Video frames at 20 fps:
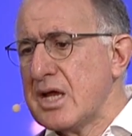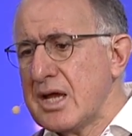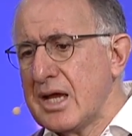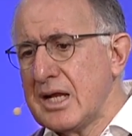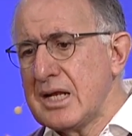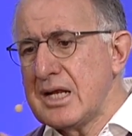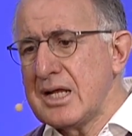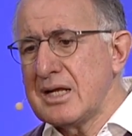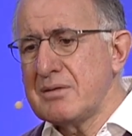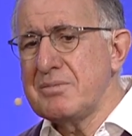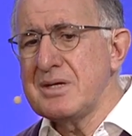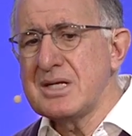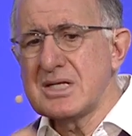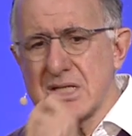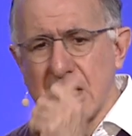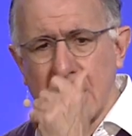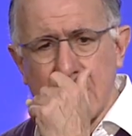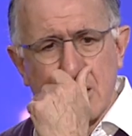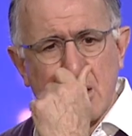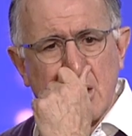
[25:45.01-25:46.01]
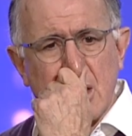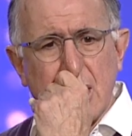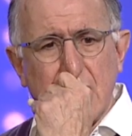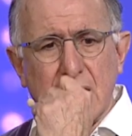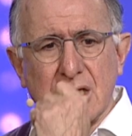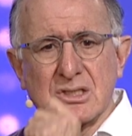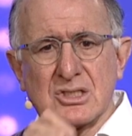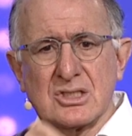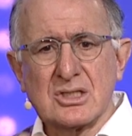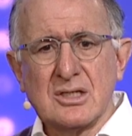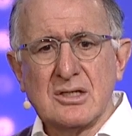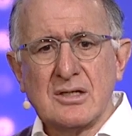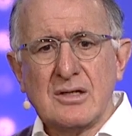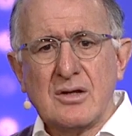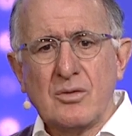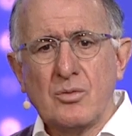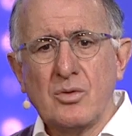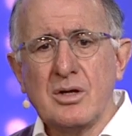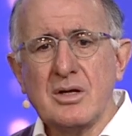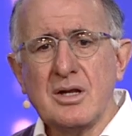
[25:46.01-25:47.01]
And let me tell you this
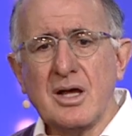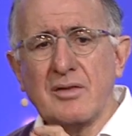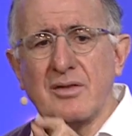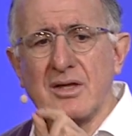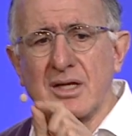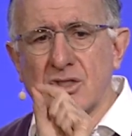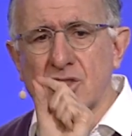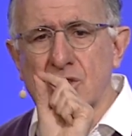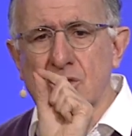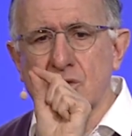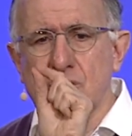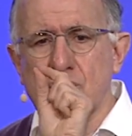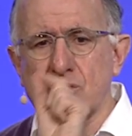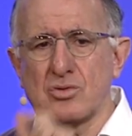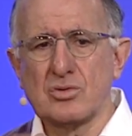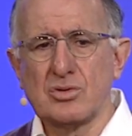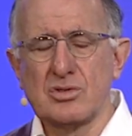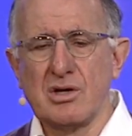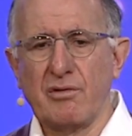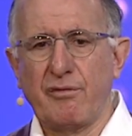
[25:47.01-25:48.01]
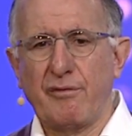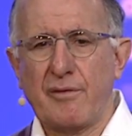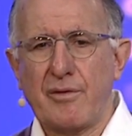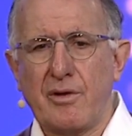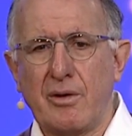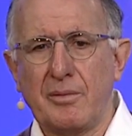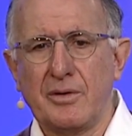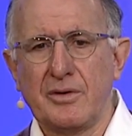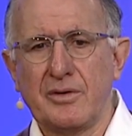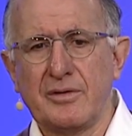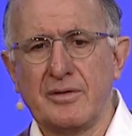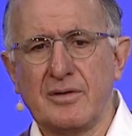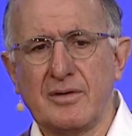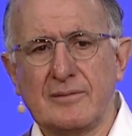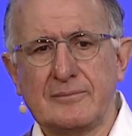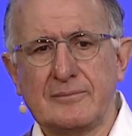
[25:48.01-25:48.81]
one other extraordinary phenomenon